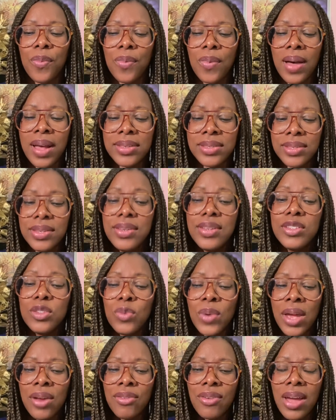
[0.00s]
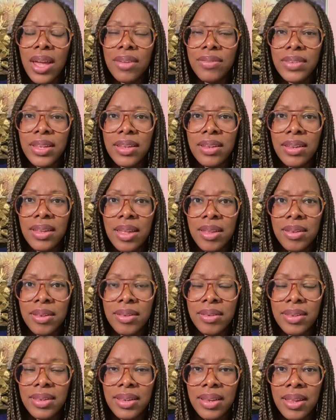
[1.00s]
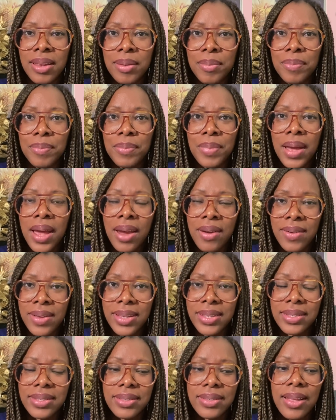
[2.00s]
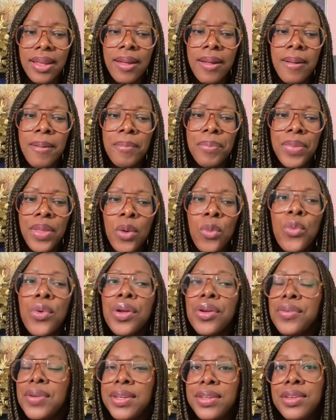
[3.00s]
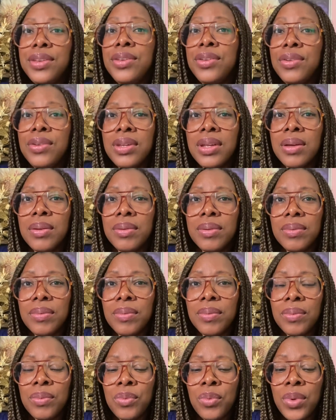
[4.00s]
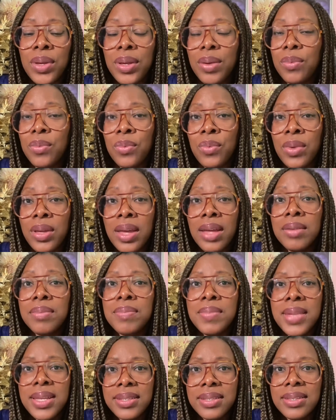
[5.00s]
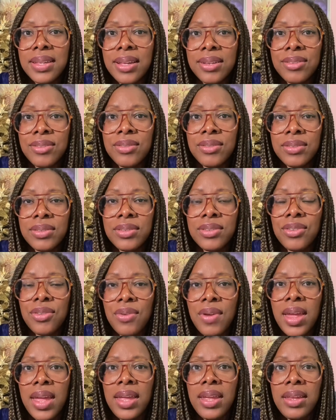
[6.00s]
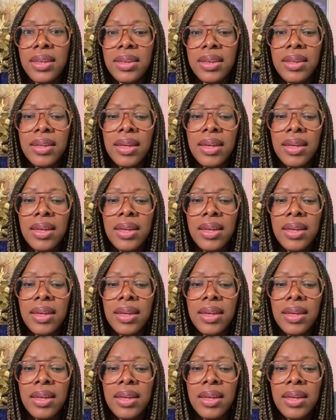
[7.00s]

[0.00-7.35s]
as soon as we arrived in Paris, and we already knew that we had missed that train.